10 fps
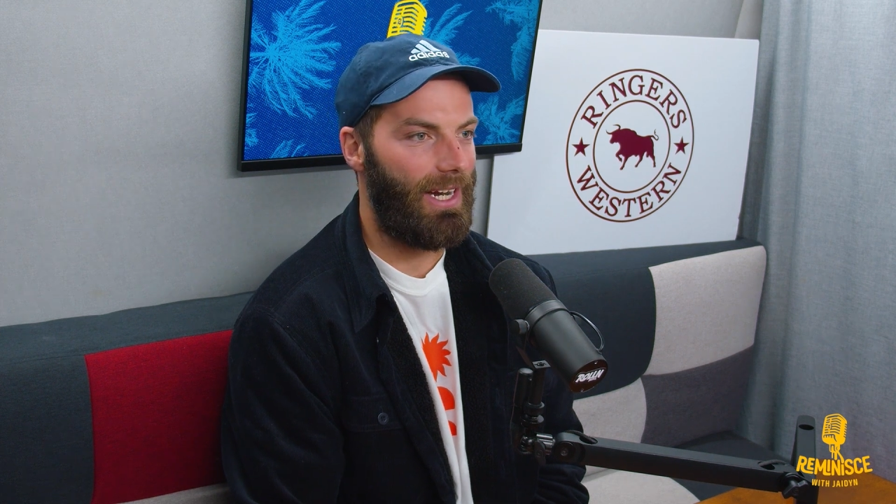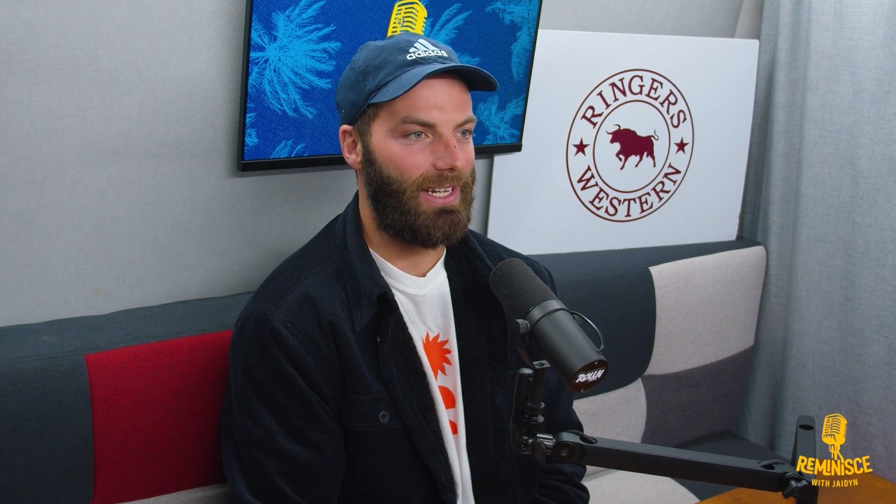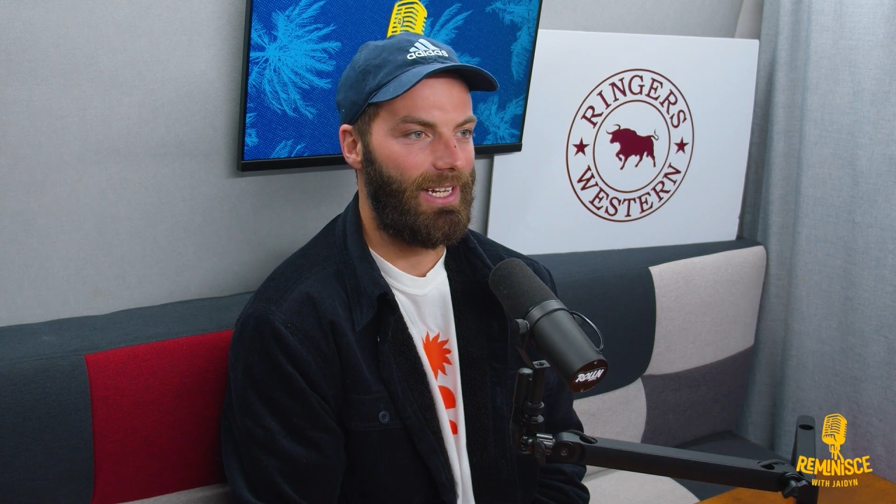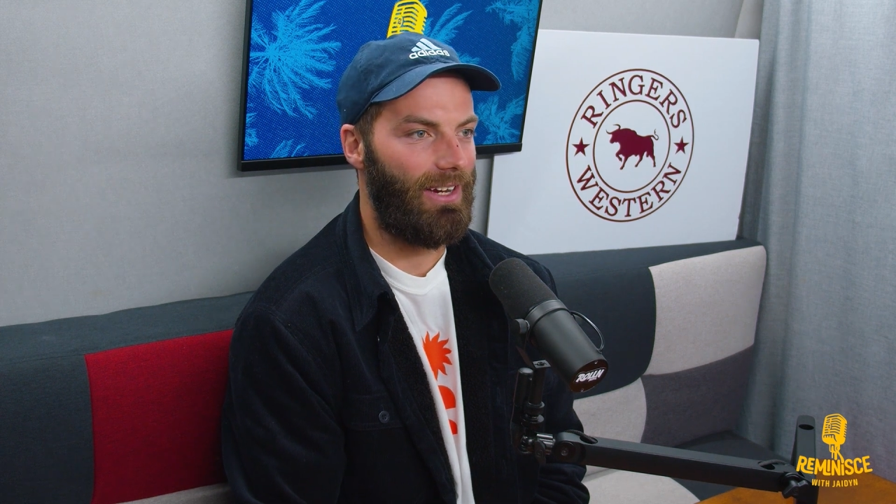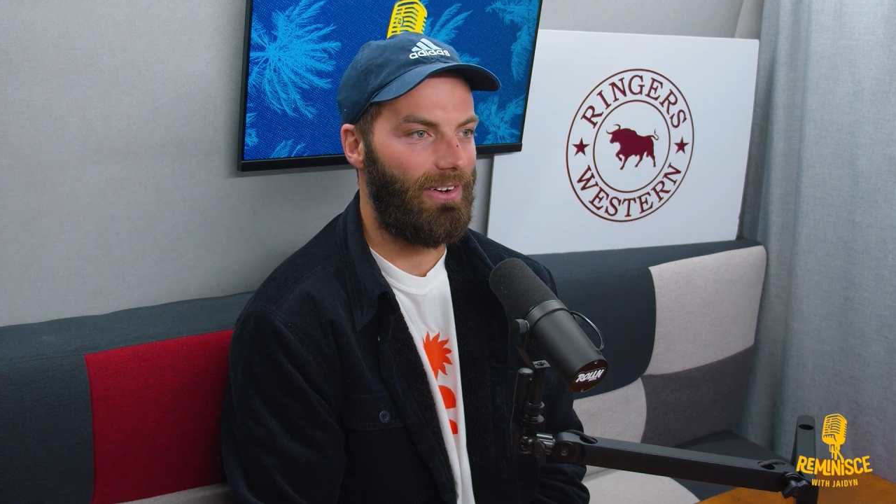
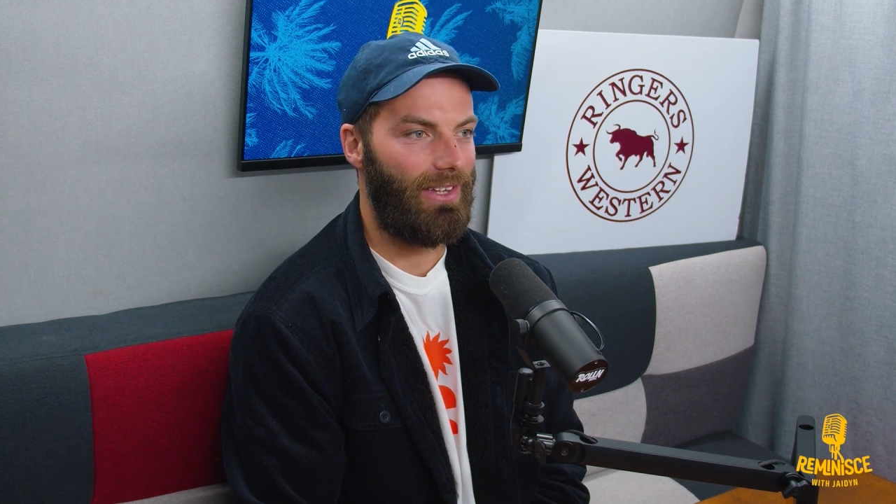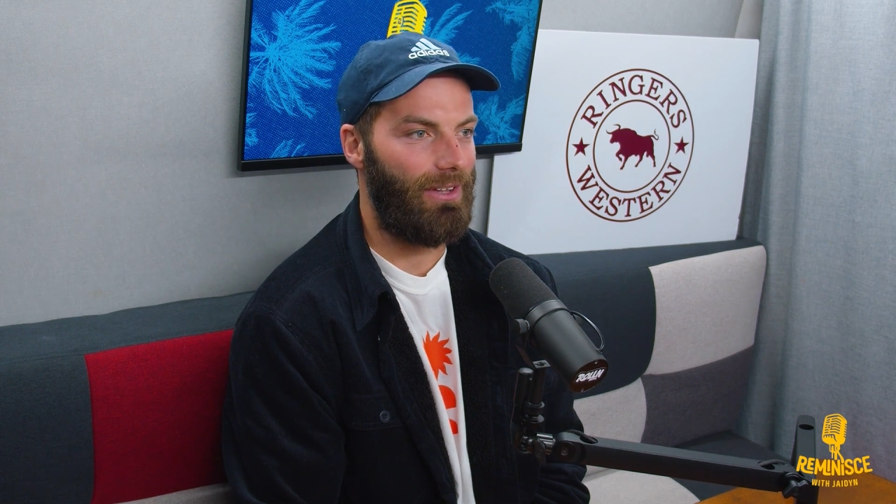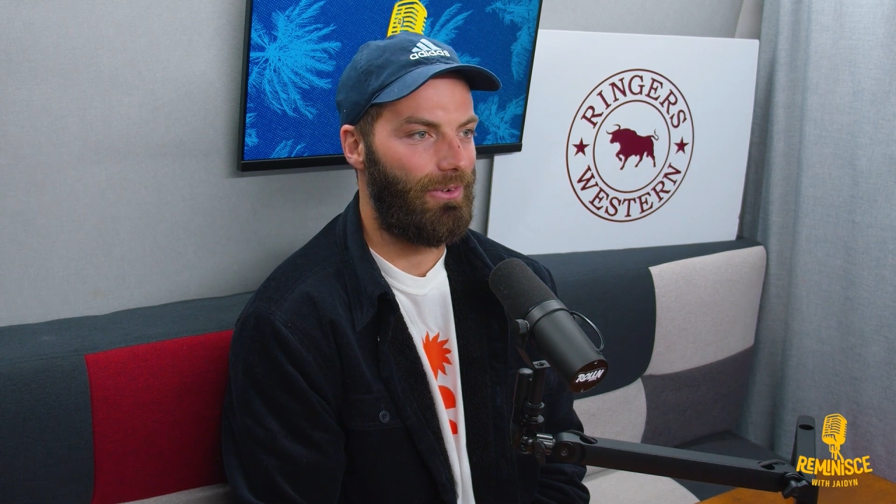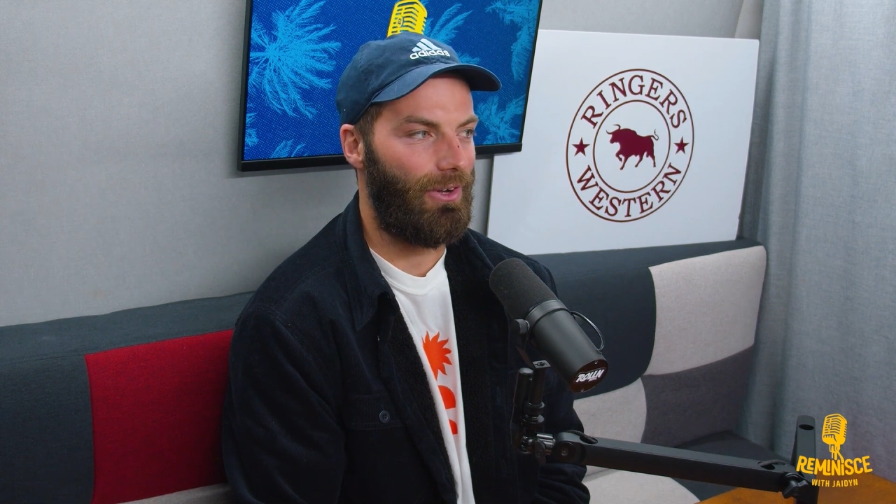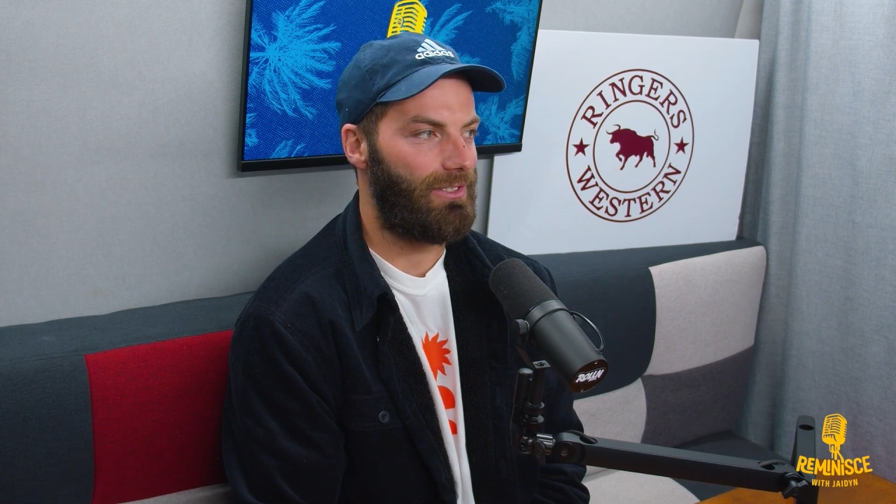need to hear in
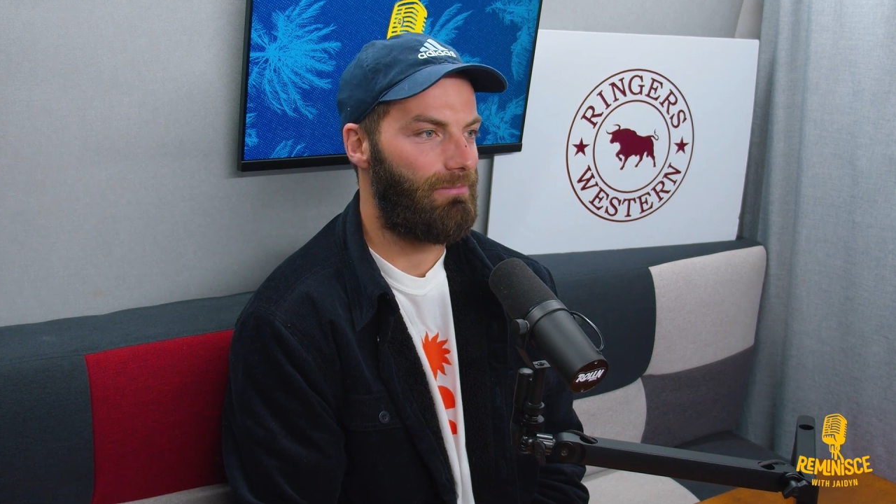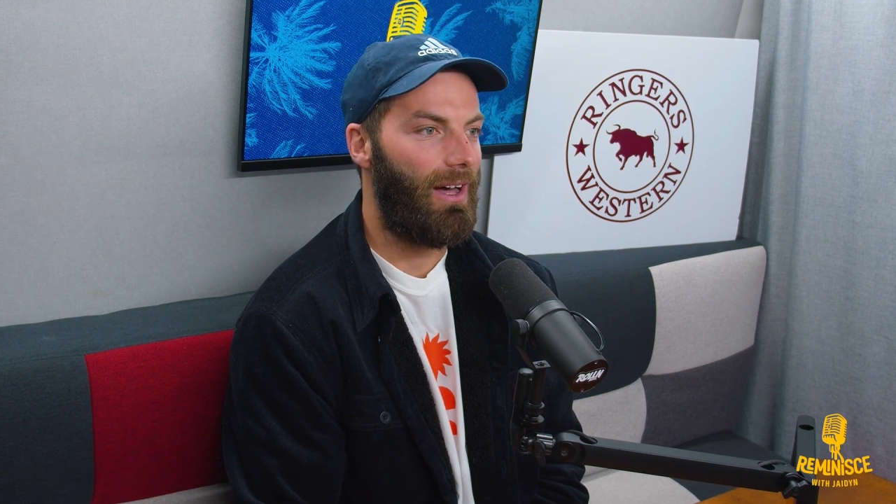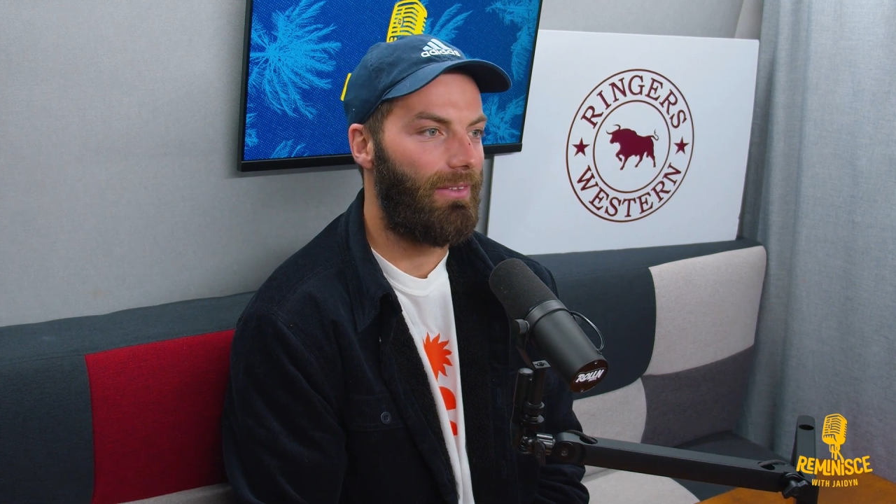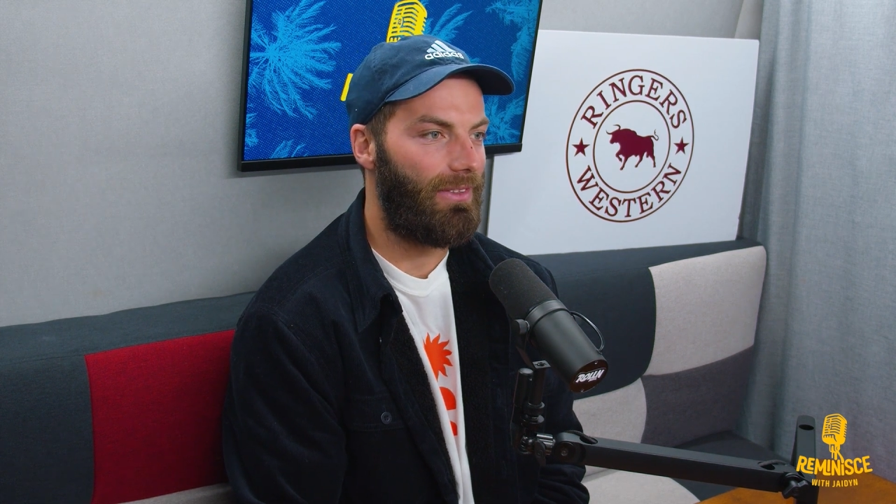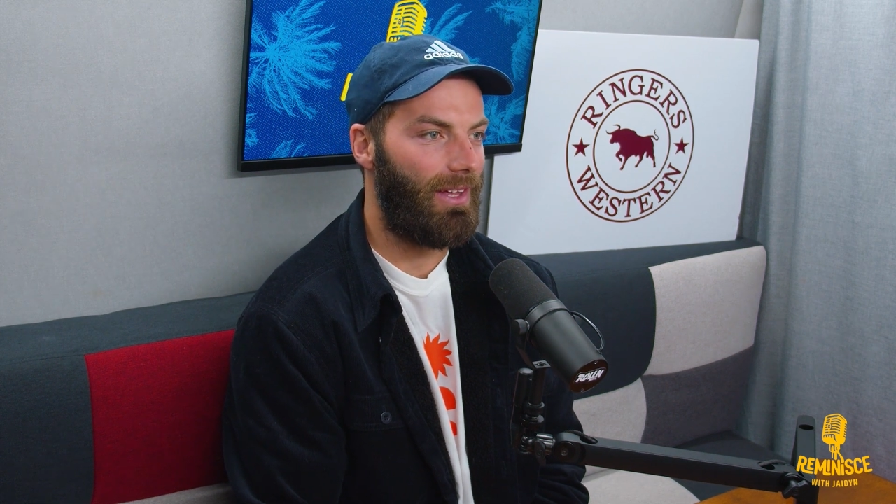their first
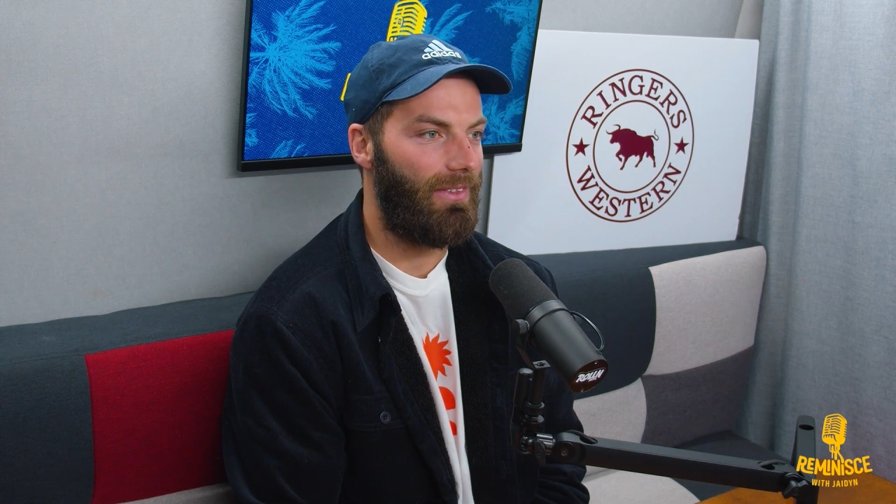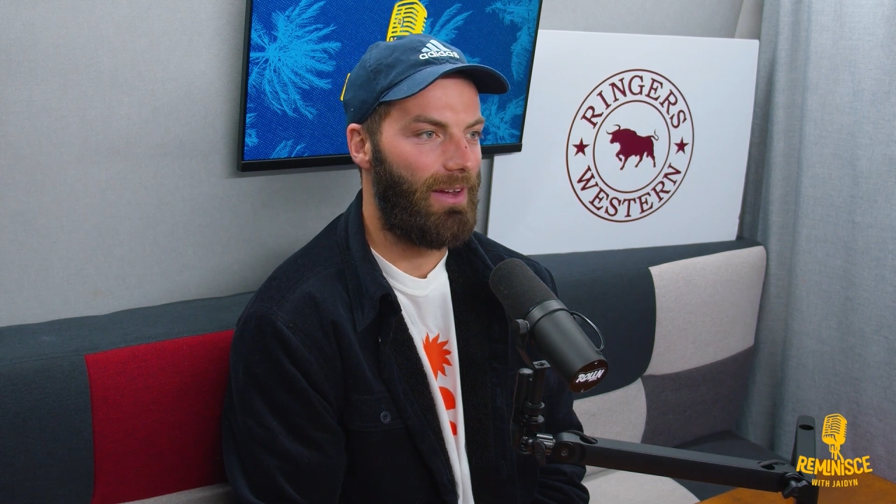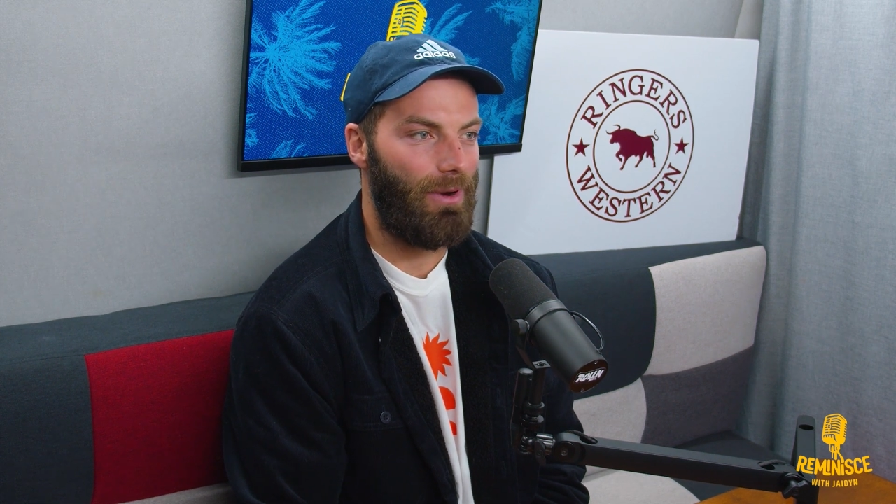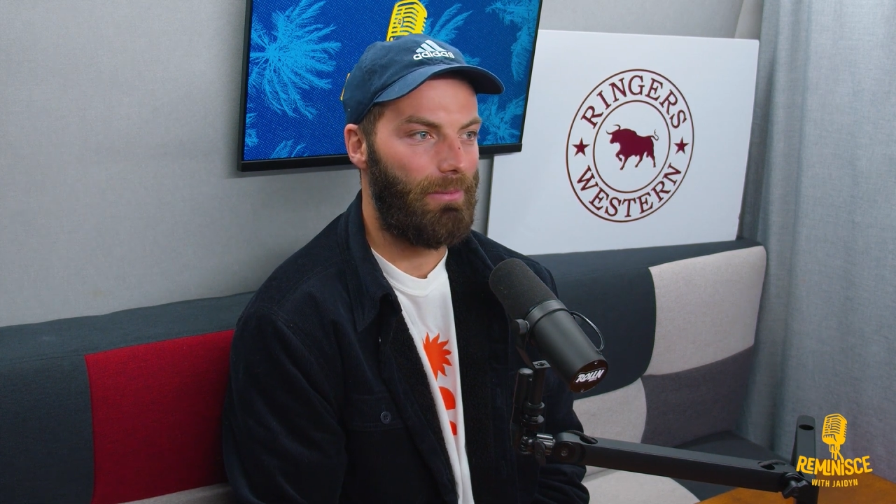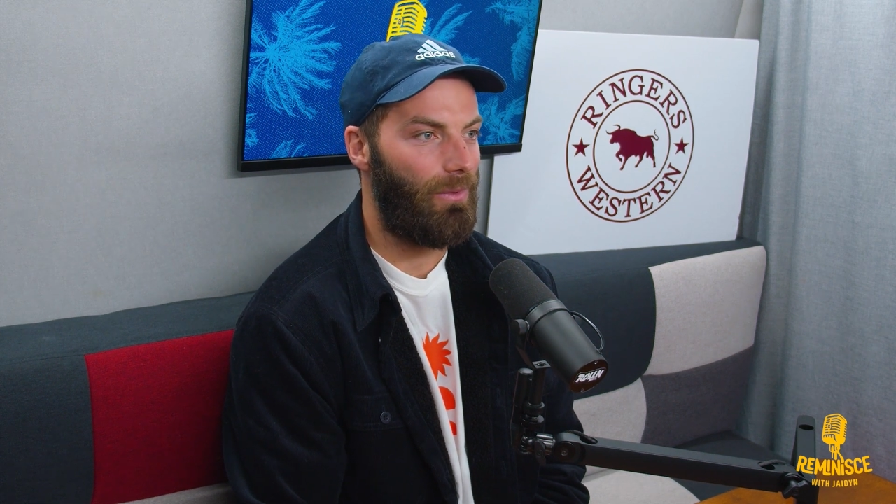month, and
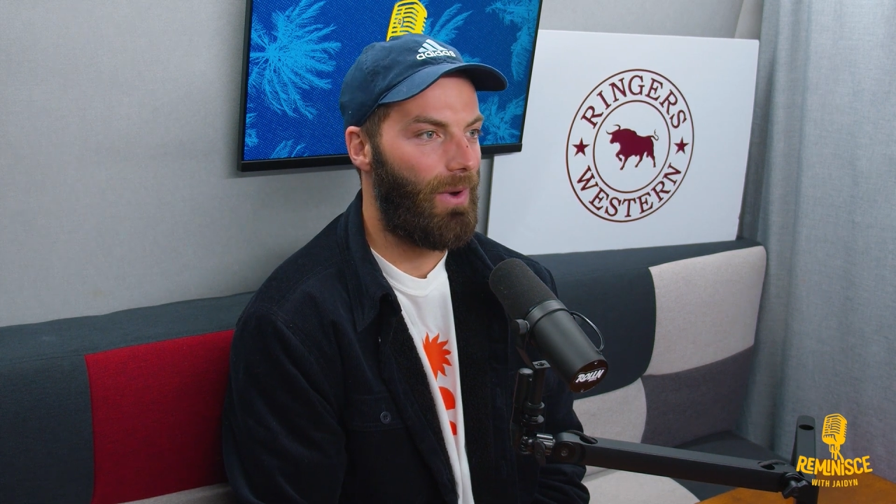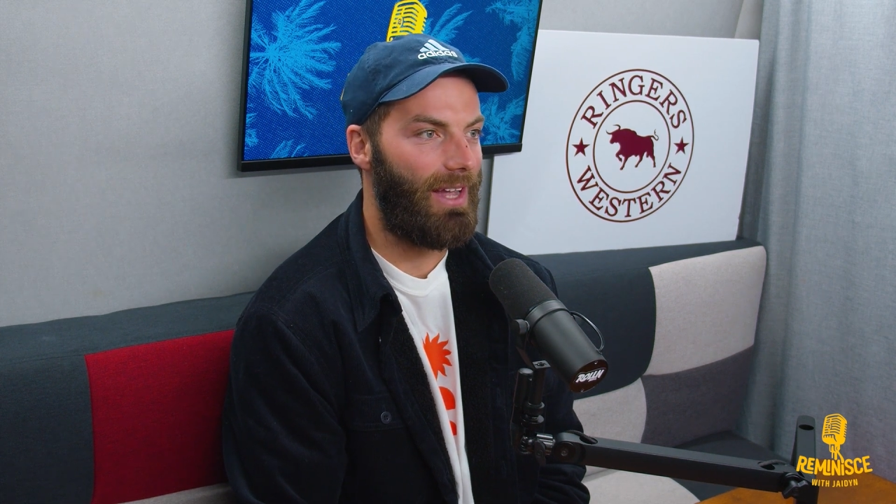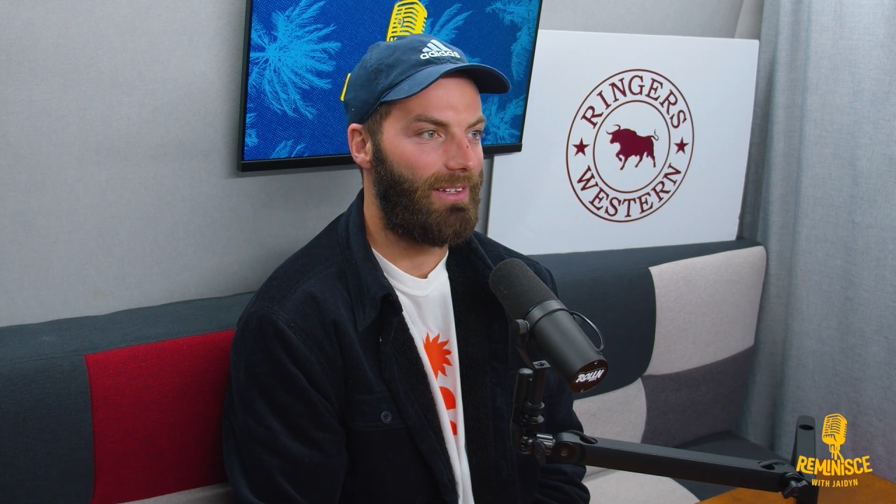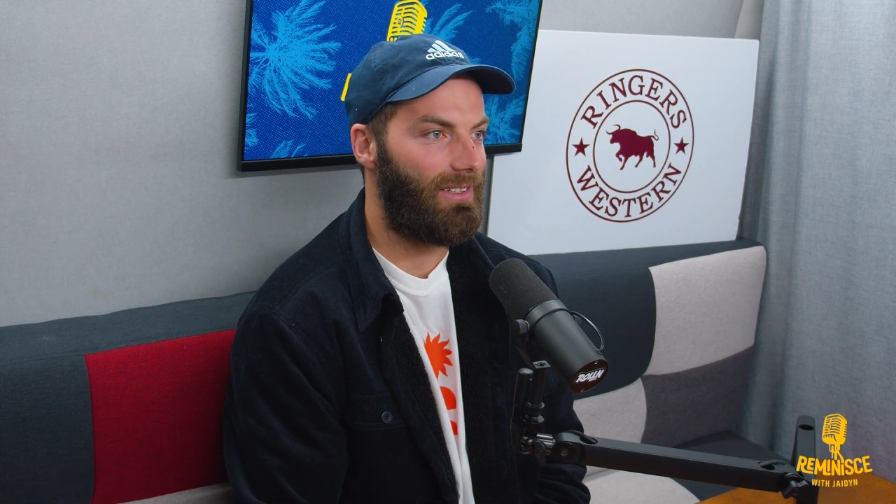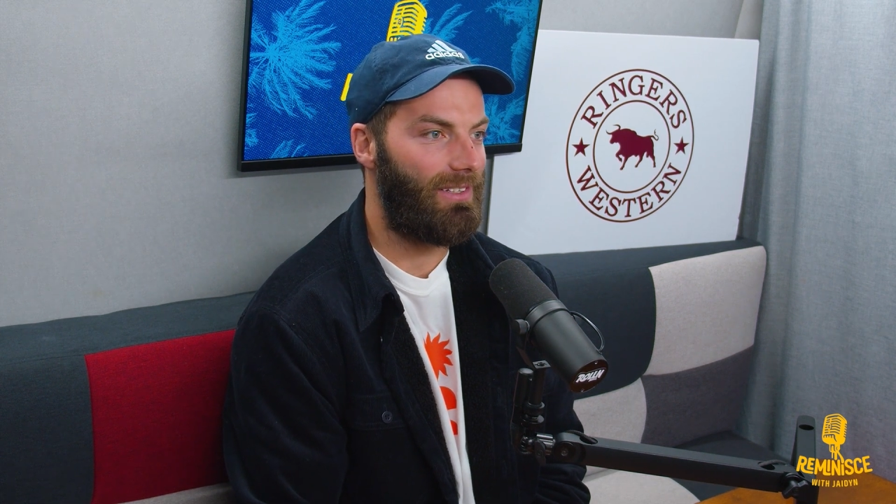they probably wait,